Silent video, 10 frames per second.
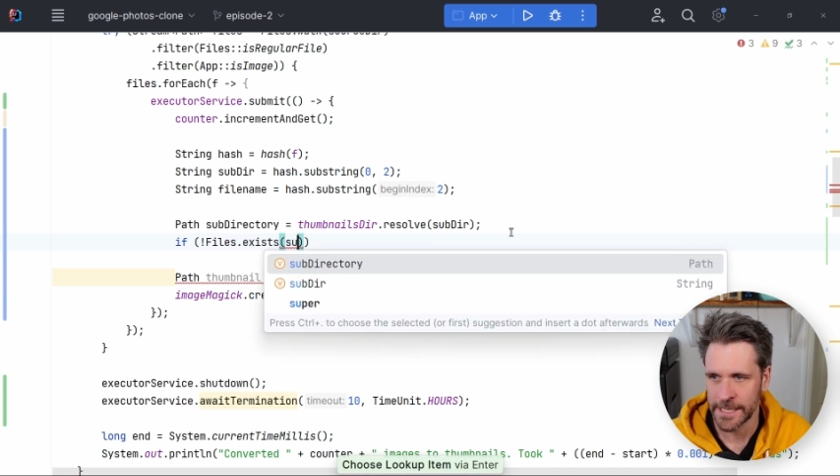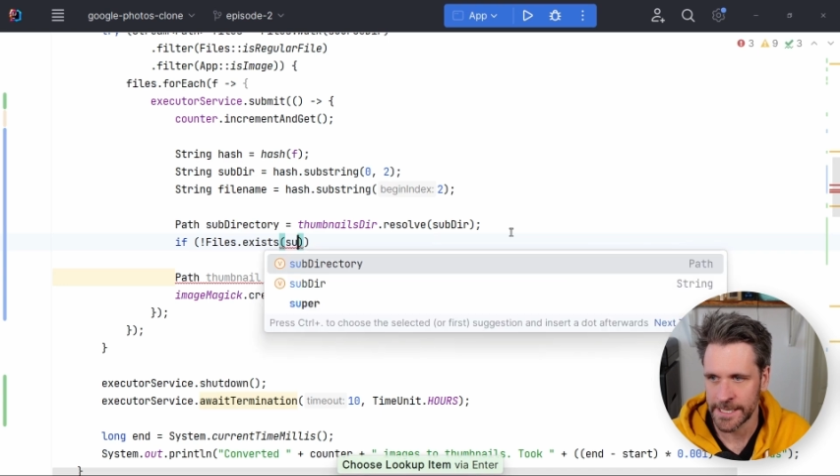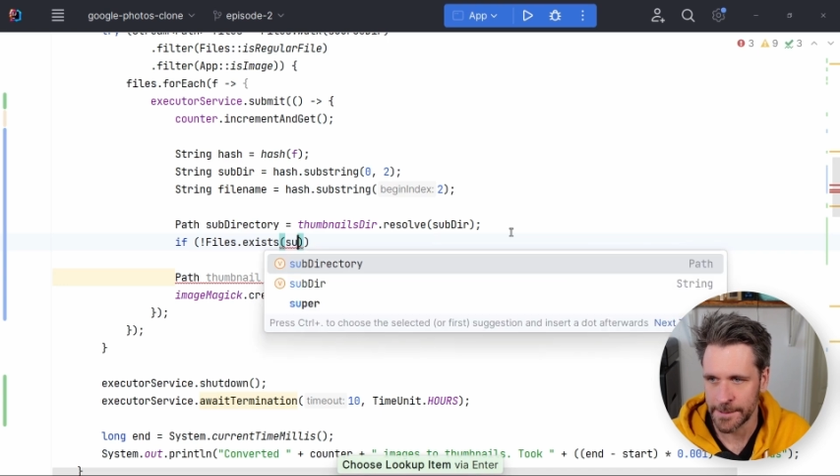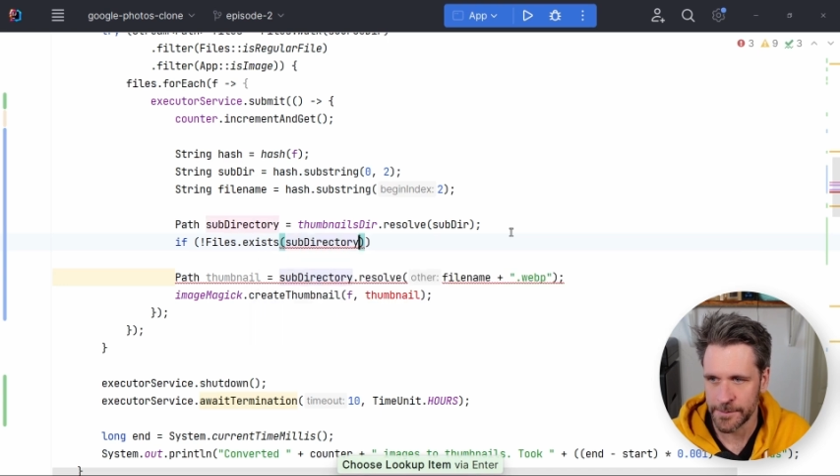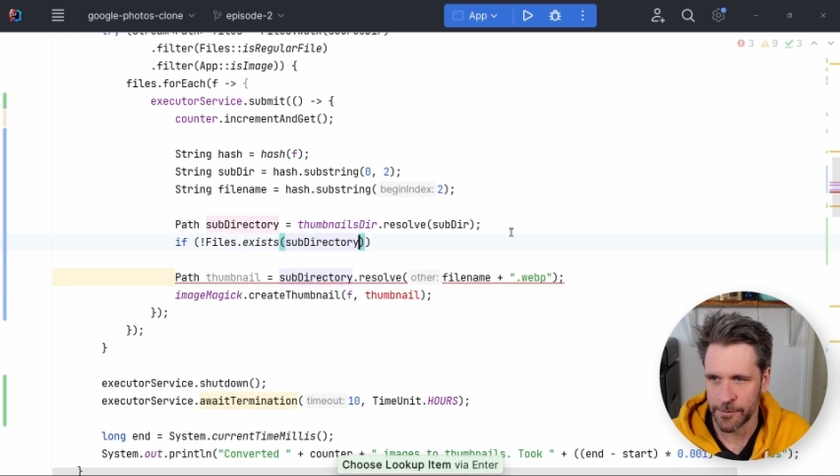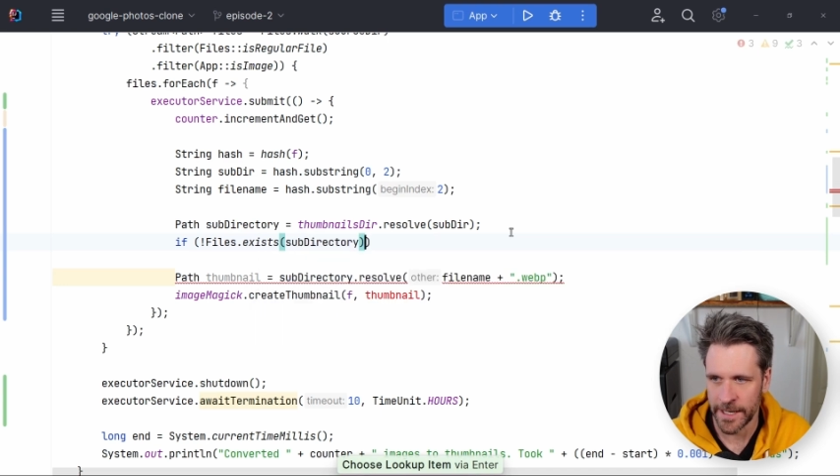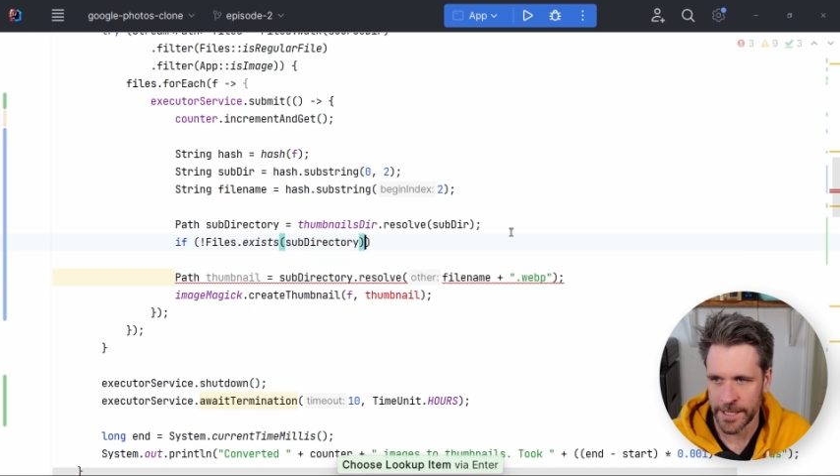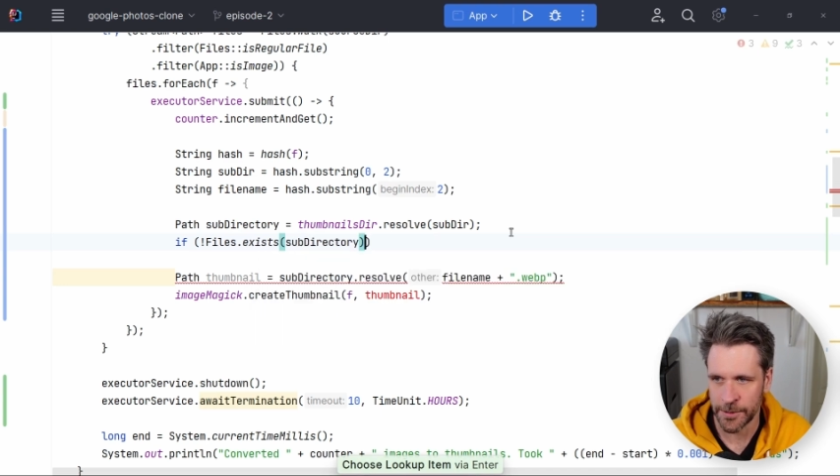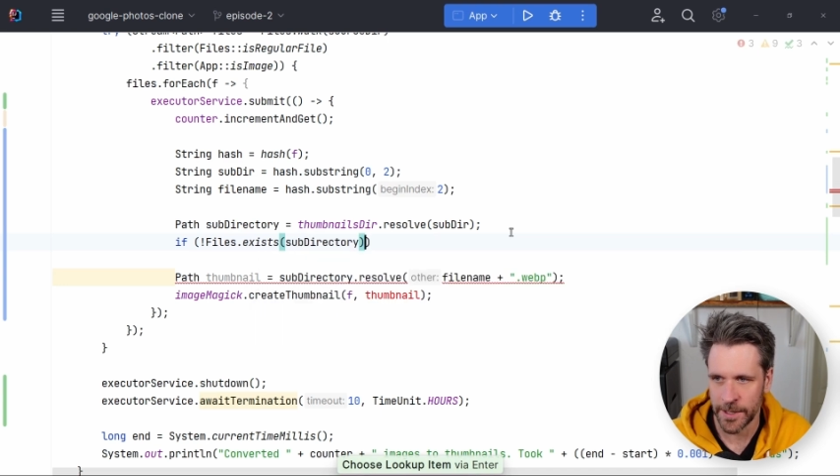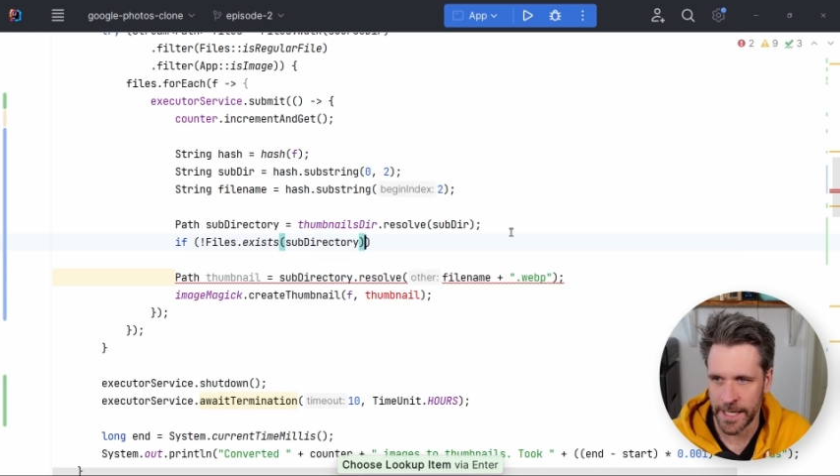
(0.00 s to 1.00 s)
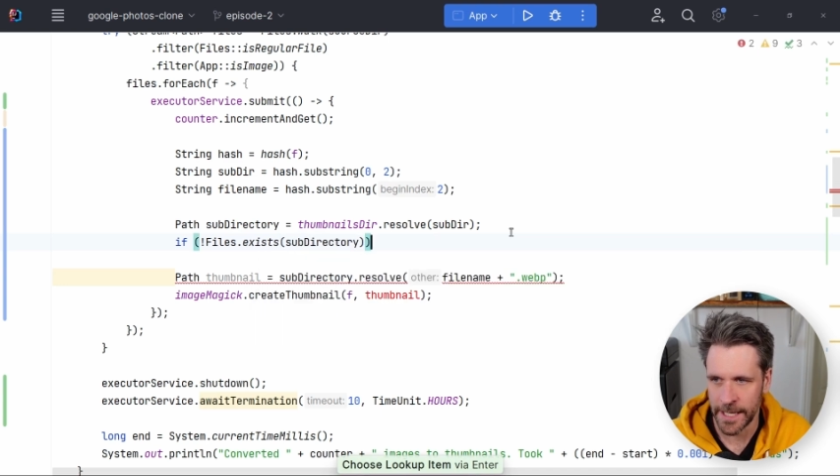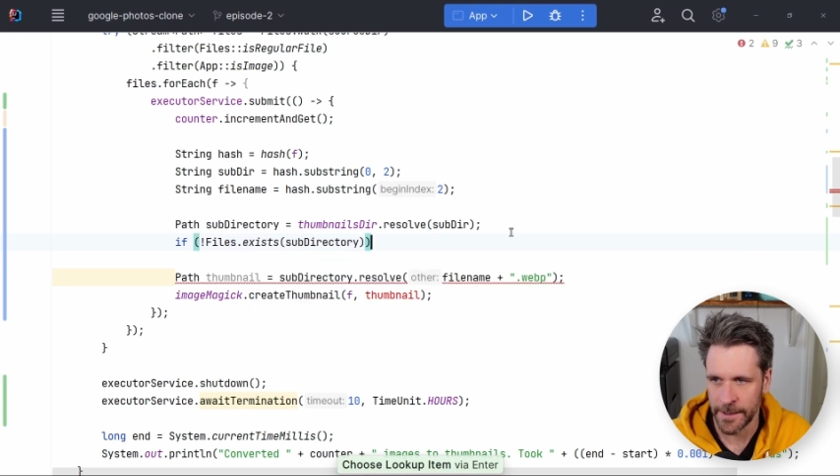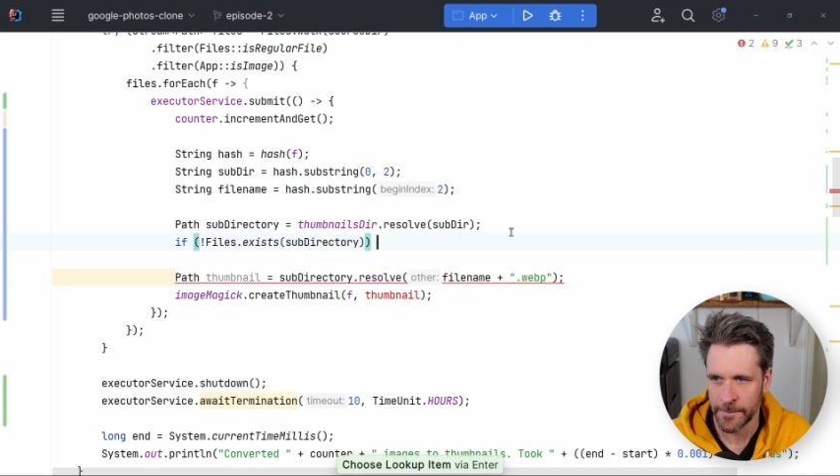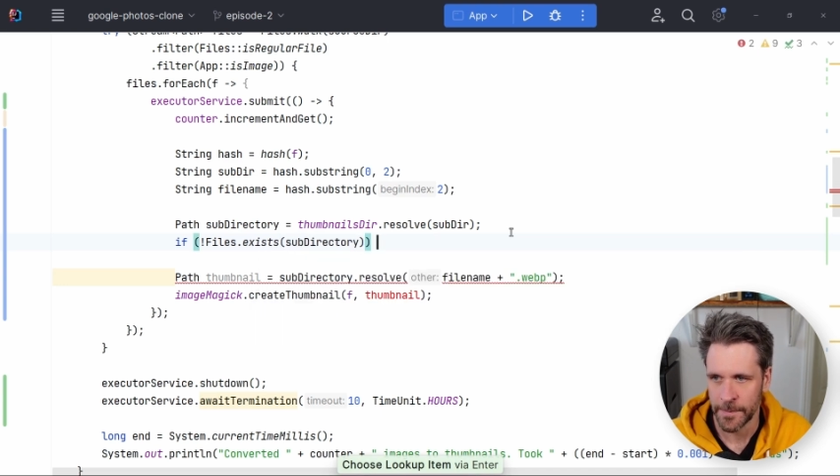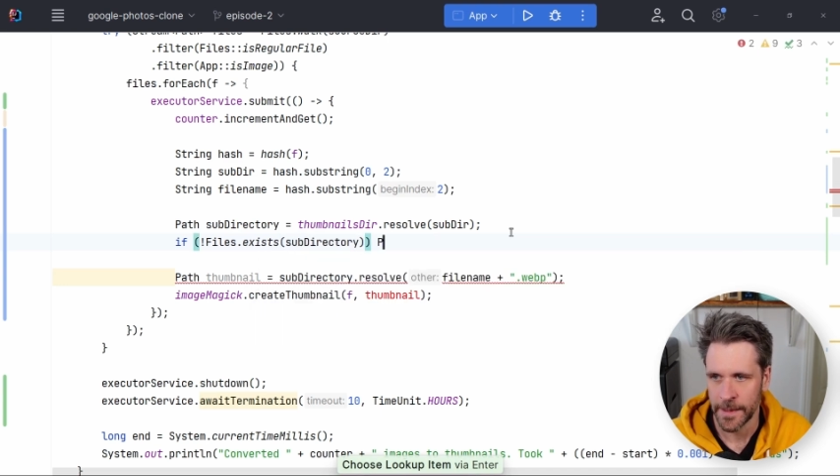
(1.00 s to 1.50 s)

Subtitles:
subdirectory,